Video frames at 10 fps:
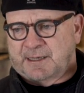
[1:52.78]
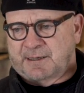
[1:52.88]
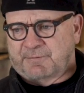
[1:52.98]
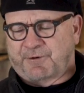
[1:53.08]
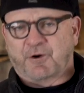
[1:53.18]

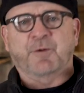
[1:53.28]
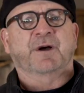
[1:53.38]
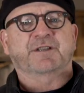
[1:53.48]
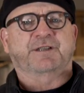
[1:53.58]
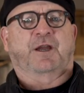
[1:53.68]
very
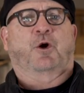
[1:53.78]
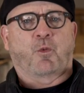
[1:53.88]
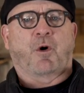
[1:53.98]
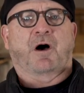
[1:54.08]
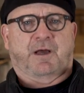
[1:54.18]
much a
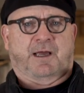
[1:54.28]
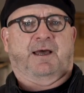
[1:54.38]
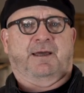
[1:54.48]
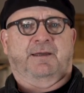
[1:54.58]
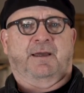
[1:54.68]
terroir
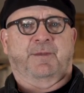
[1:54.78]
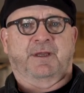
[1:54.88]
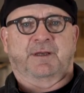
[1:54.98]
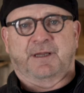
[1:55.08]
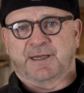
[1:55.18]
guy. I
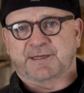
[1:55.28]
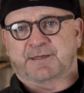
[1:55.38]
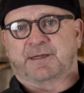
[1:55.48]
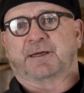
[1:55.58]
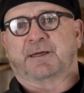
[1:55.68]
mean, his
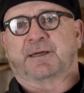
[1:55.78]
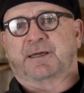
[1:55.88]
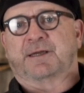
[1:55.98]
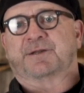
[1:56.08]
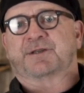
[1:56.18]
thing
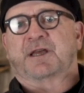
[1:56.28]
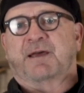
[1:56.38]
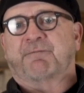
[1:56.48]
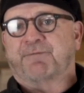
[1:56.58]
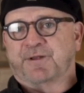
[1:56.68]
is
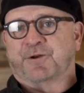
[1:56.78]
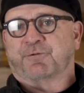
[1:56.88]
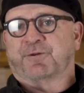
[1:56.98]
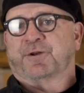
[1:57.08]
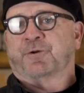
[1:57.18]
vineyard,
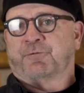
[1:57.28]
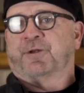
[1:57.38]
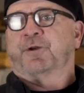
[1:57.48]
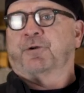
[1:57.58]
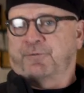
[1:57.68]

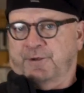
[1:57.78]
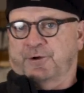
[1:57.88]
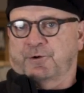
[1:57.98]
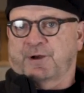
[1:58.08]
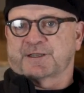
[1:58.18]

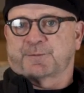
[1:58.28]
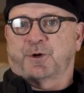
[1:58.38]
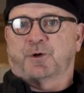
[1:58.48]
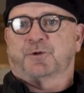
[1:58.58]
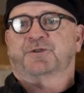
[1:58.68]
as
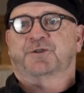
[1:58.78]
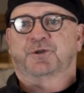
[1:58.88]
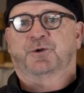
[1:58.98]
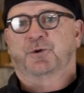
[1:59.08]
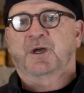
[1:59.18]
opposed to